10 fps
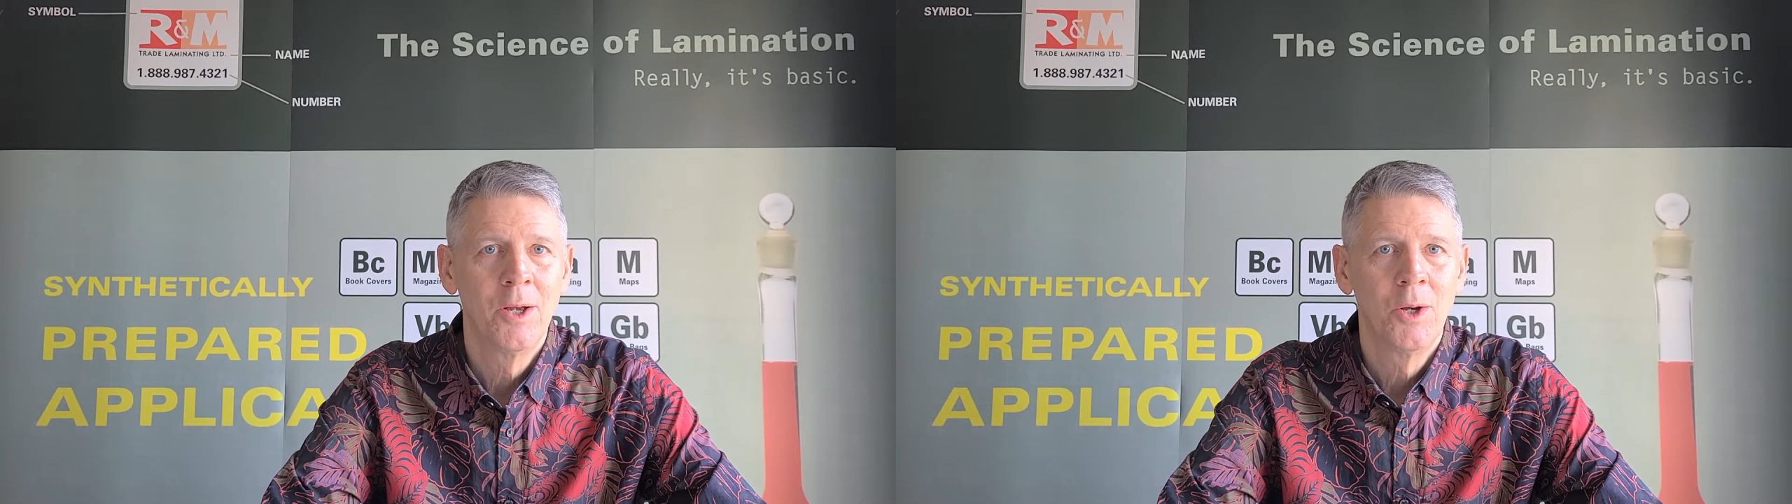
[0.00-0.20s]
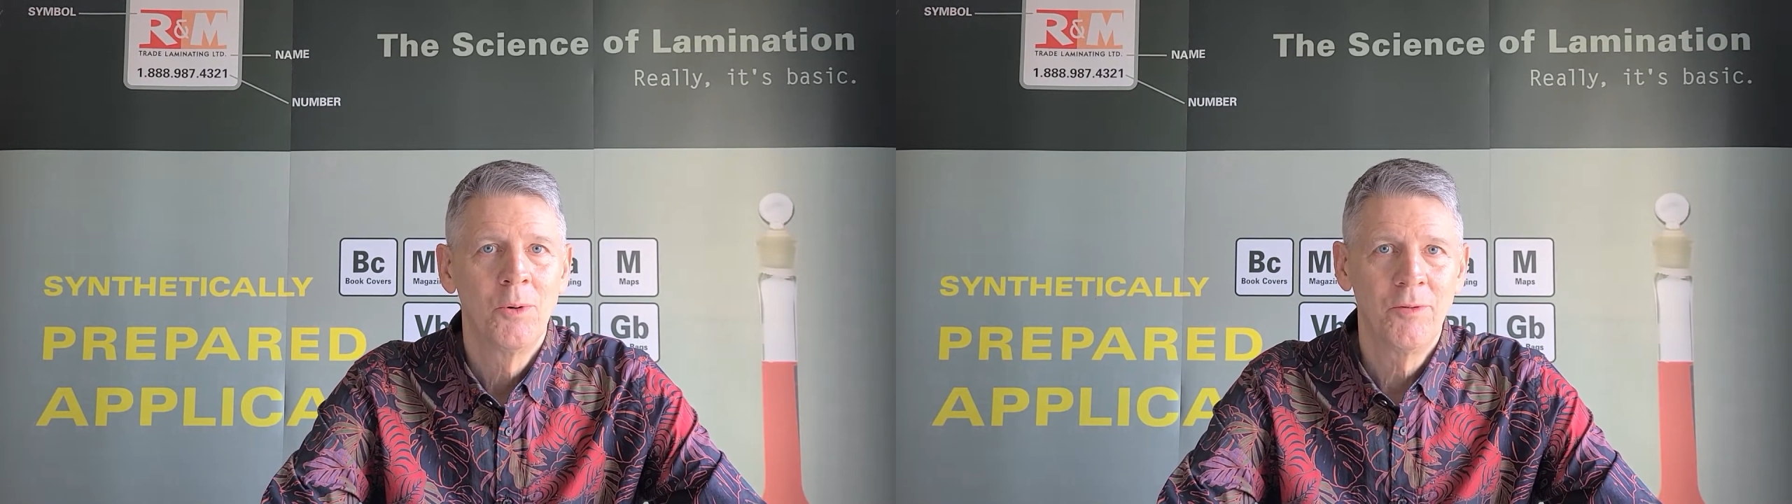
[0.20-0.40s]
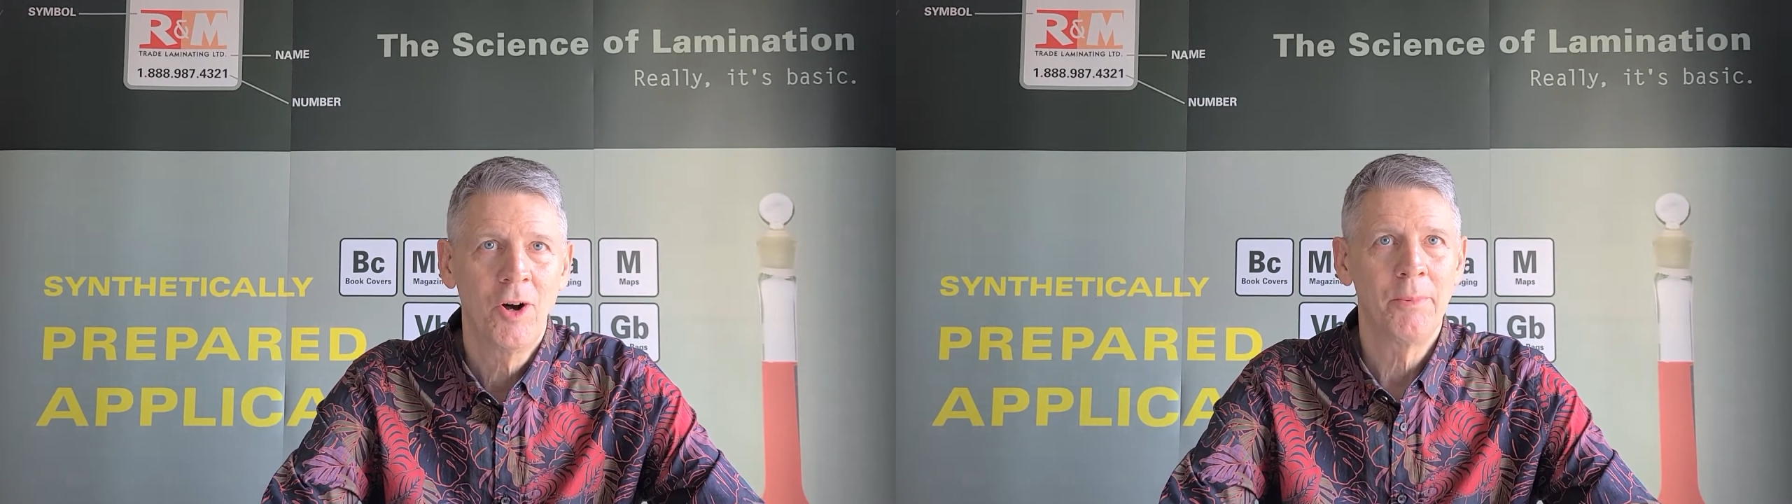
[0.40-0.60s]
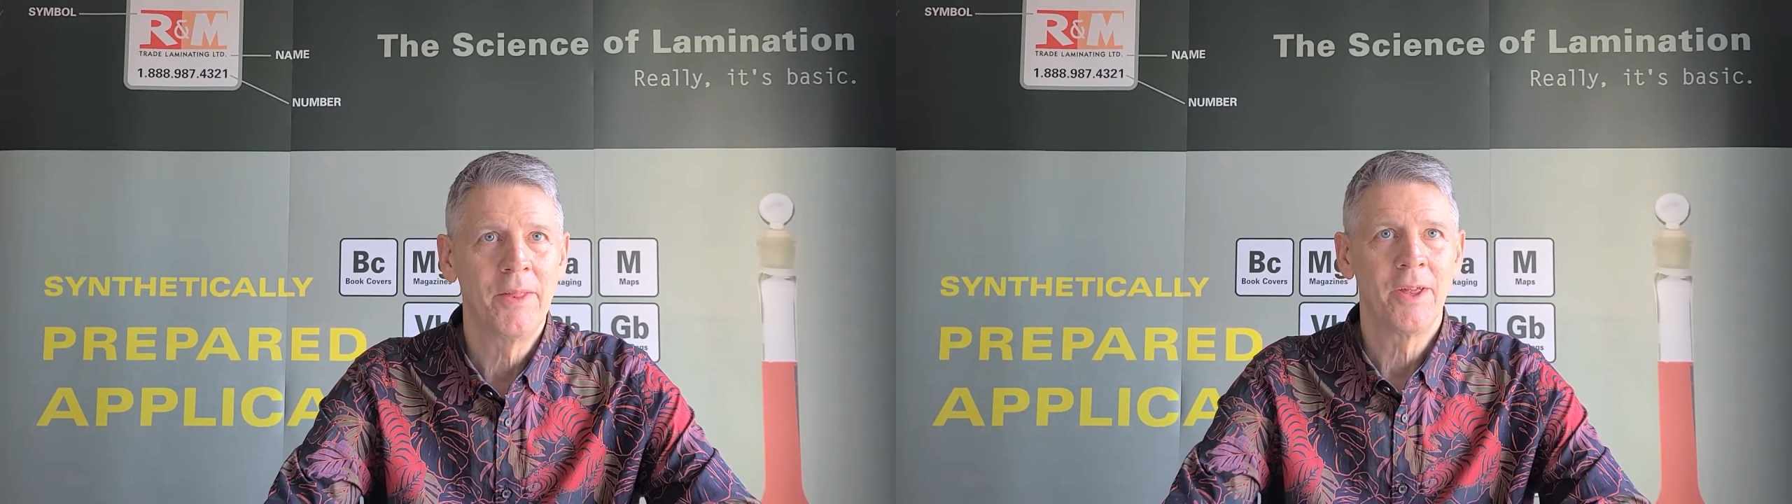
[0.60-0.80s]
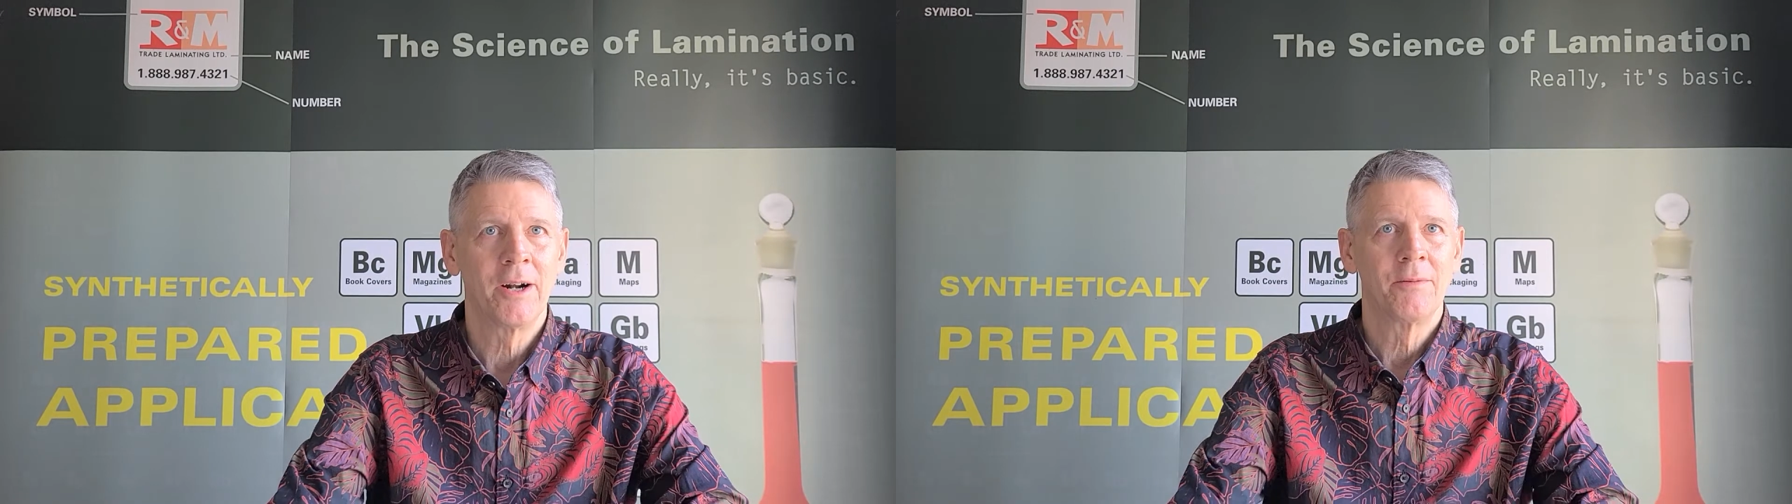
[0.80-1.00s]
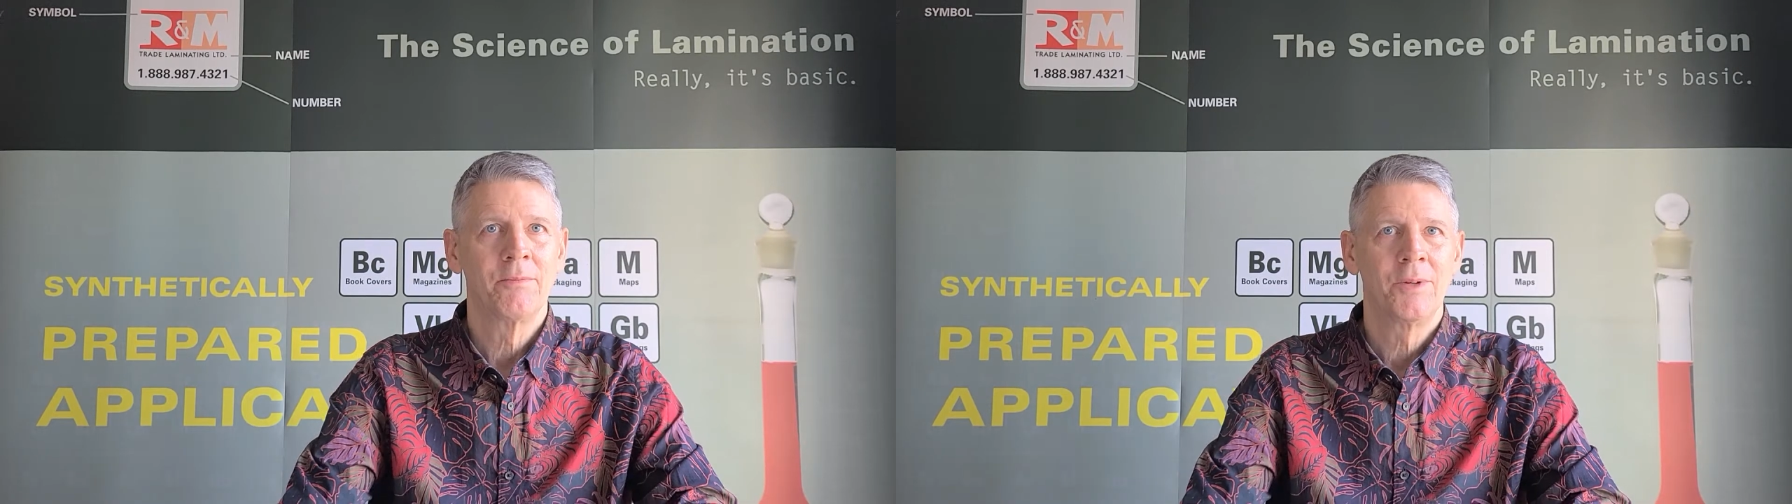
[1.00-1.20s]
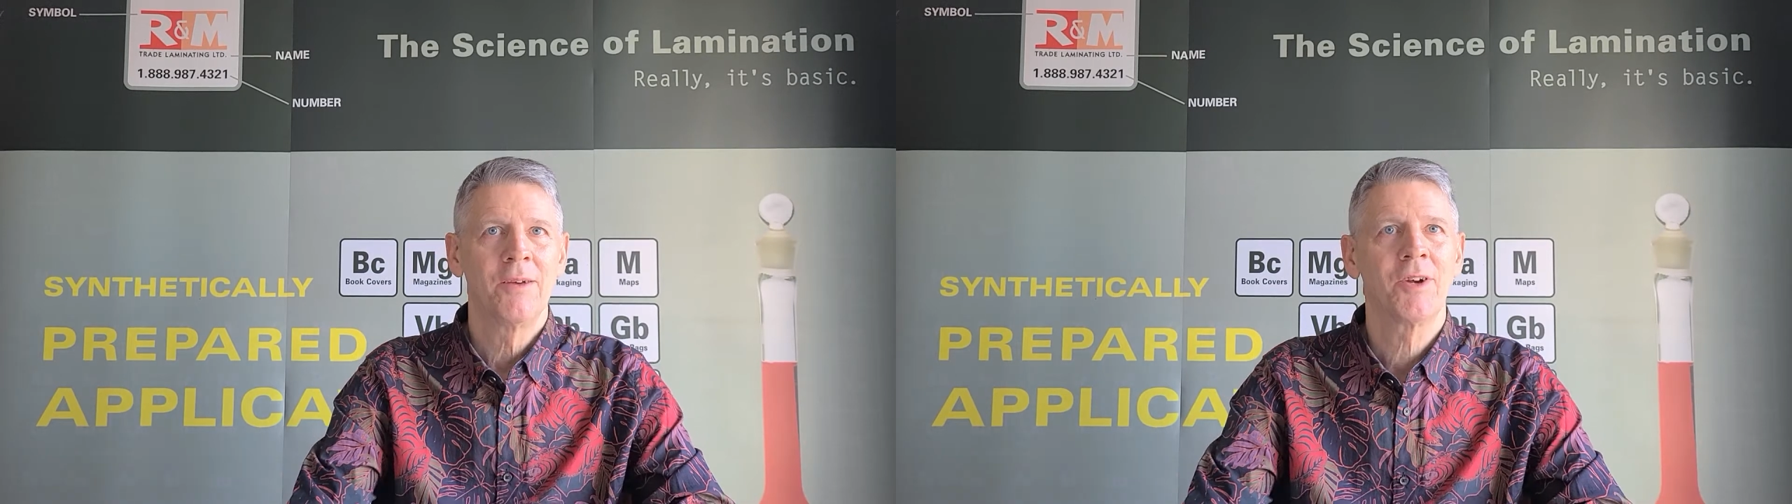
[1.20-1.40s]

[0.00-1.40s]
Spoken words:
We've all been there. You have